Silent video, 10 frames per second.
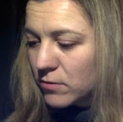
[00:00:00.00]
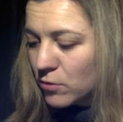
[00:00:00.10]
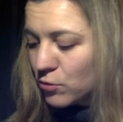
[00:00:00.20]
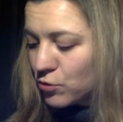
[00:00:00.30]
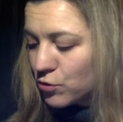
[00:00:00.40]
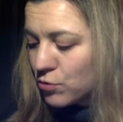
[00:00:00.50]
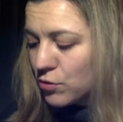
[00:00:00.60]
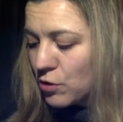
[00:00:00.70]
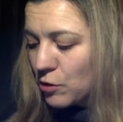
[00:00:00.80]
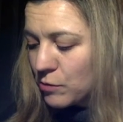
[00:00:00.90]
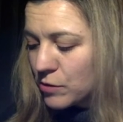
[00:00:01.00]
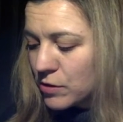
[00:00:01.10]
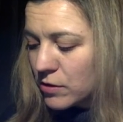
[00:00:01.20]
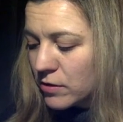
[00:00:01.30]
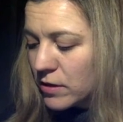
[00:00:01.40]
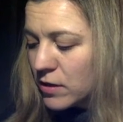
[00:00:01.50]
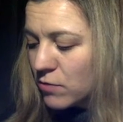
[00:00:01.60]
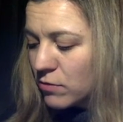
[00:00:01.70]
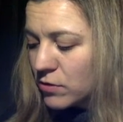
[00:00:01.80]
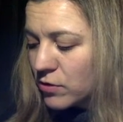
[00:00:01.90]
those two terms are
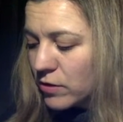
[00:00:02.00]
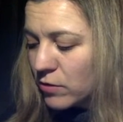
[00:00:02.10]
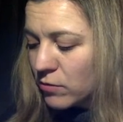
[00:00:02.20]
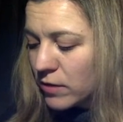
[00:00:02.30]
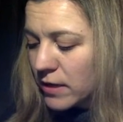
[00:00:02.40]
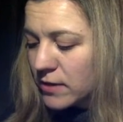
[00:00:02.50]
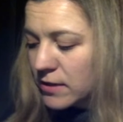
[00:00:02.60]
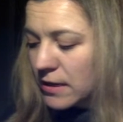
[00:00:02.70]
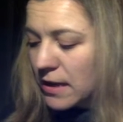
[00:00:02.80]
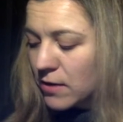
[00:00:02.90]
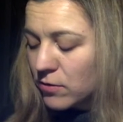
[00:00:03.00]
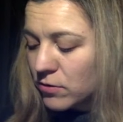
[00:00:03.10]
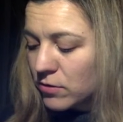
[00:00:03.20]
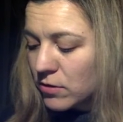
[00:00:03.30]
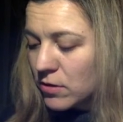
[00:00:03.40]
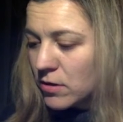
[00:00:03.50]
equal, so they will cancel out.